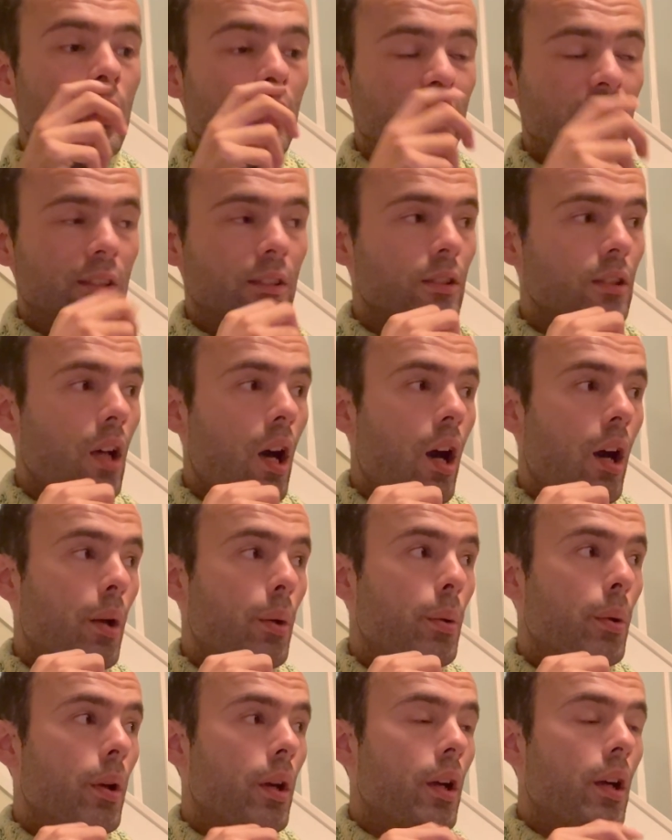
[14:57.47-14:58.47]

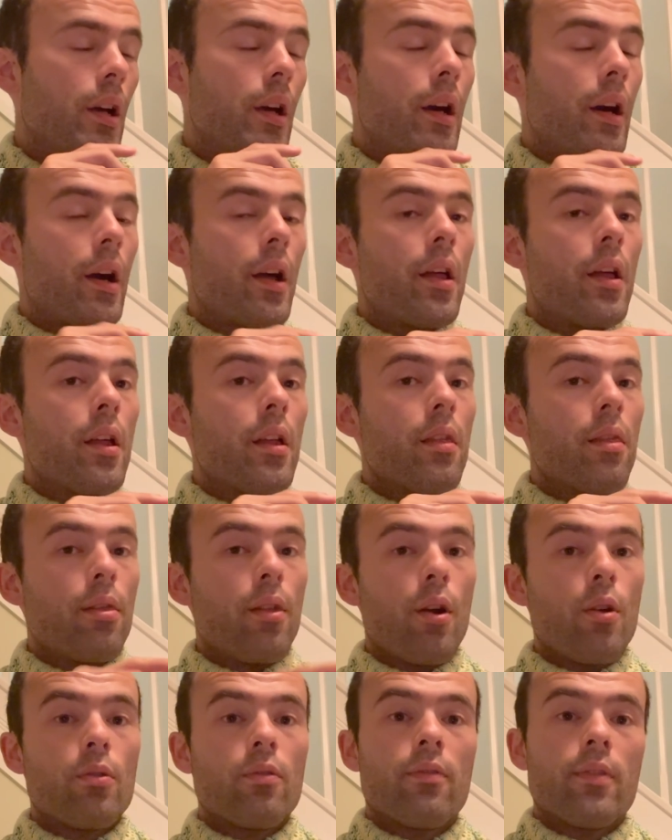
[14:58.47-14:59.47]
So
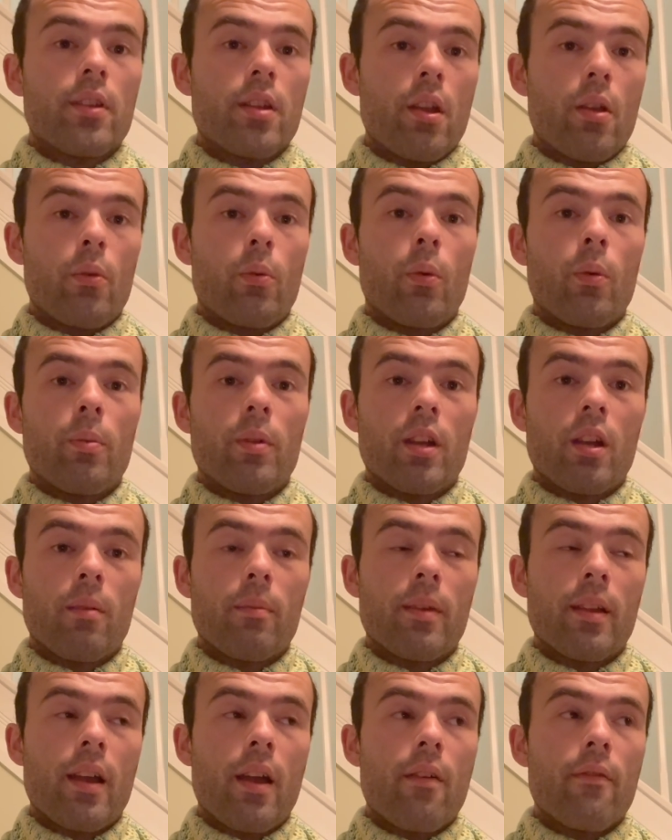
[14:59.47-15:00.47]
those videos will be
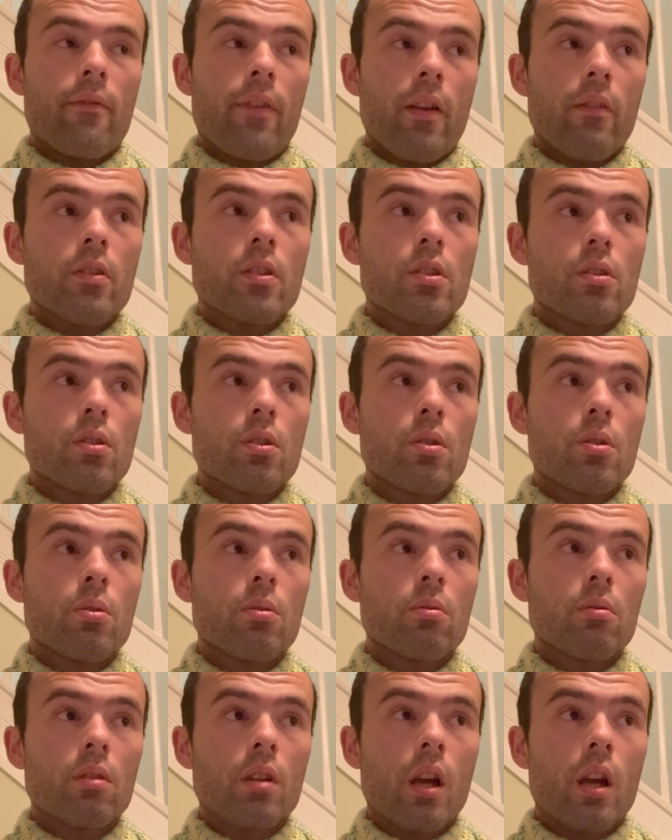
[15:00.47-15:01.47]
coming out very
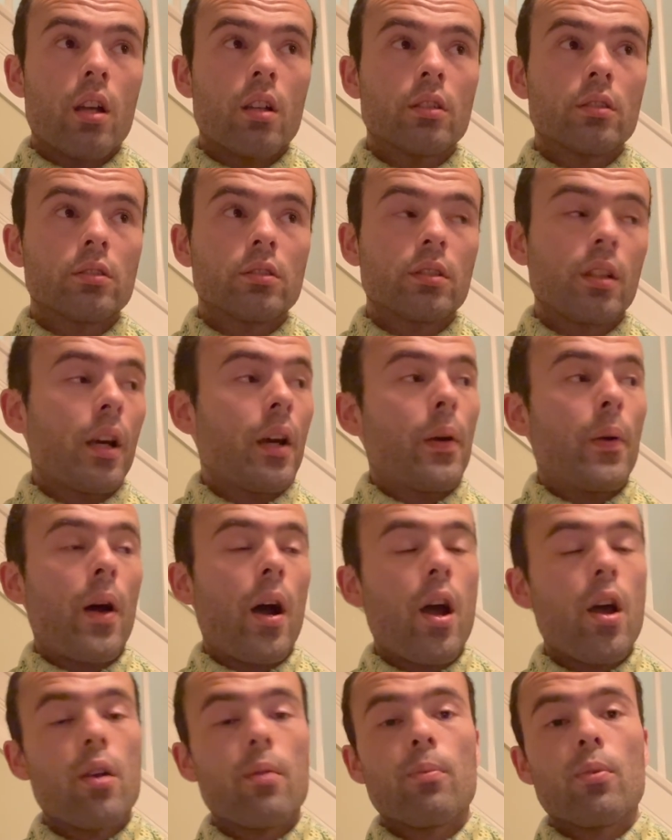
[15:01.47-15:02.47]
soon. So I
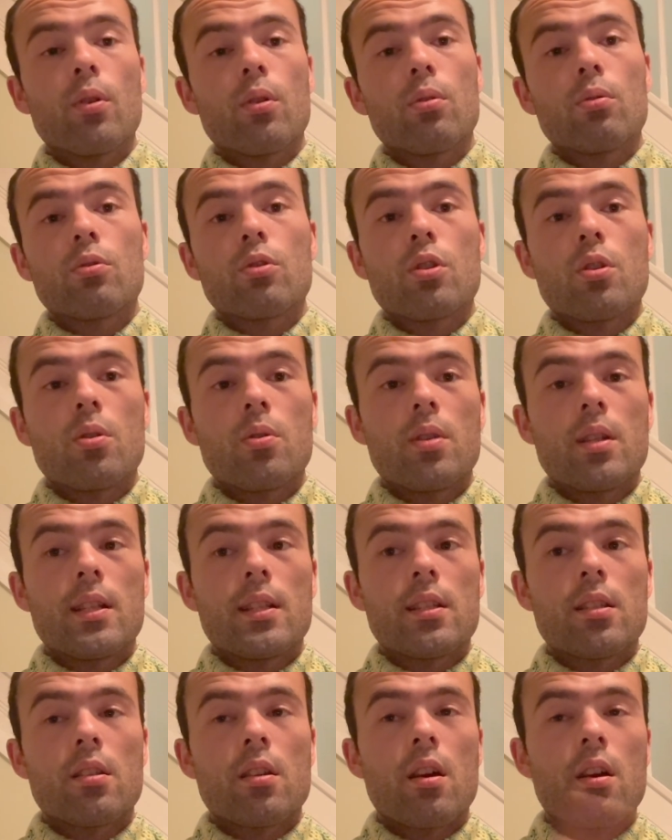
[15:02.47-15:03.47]
hope you'll all tune
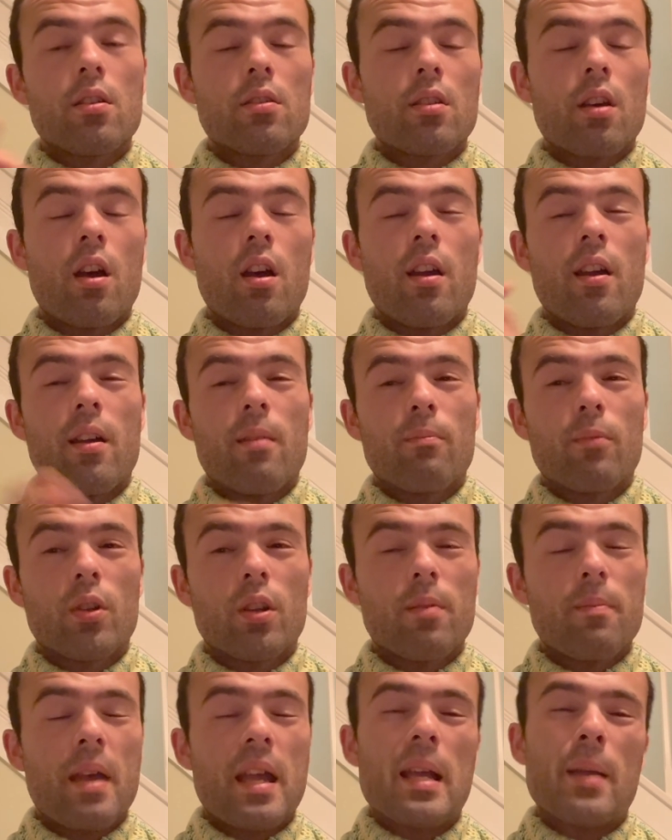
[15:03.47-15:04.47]
into those. I am going
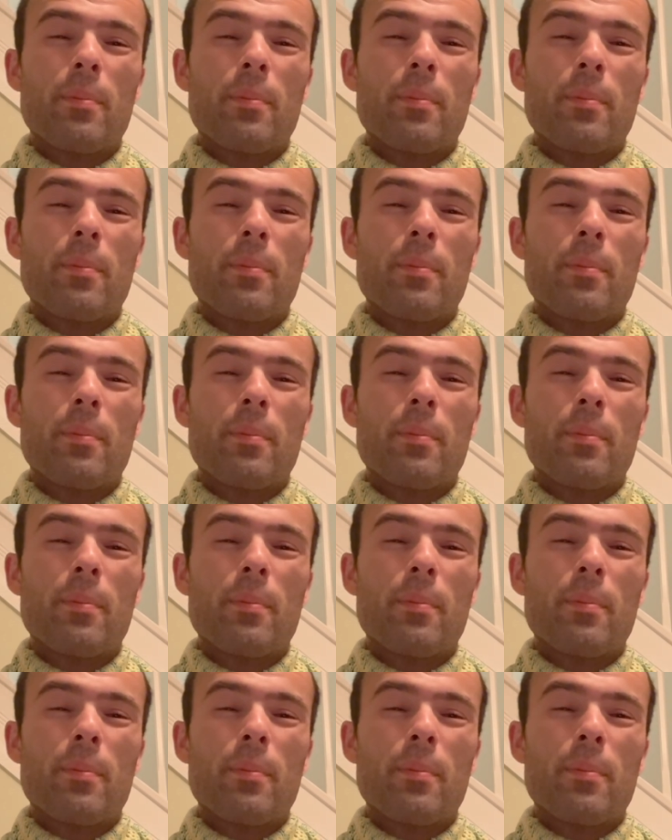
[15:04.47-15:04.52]
to make a